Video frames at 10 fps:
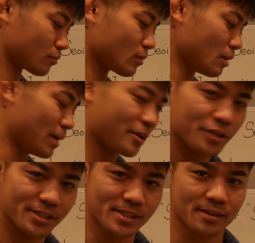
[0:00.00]
by your
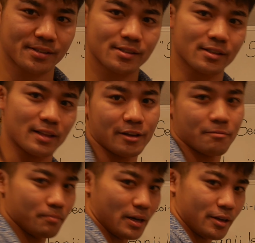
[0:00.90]
sense, like
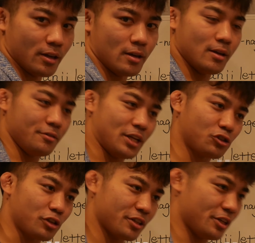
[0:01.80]
by
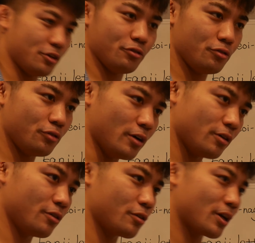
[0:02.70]
naturally you
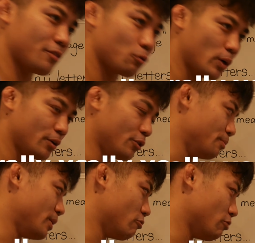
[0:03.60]
got what
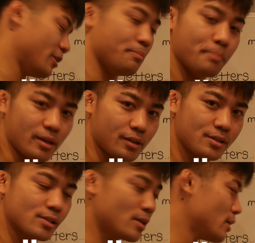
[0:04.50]
it
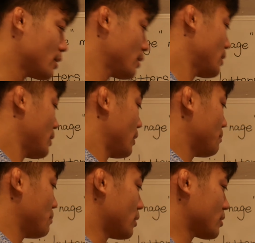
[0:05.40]
means.
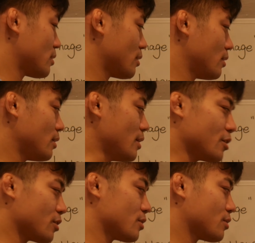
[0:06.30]
But it
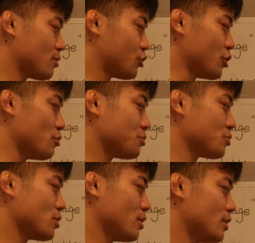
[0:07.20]

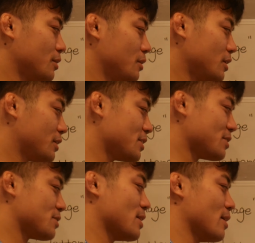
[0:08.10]
shows, this
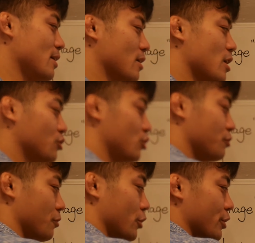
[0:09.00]
is the kanji
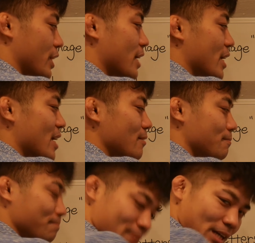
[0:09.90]
for nage,
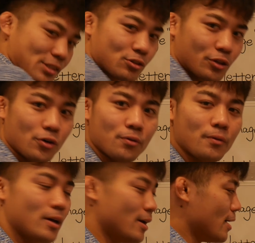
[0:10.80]
as you know,
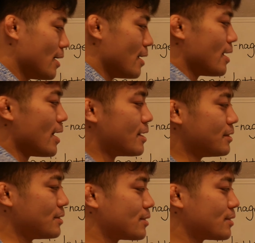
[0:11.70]
and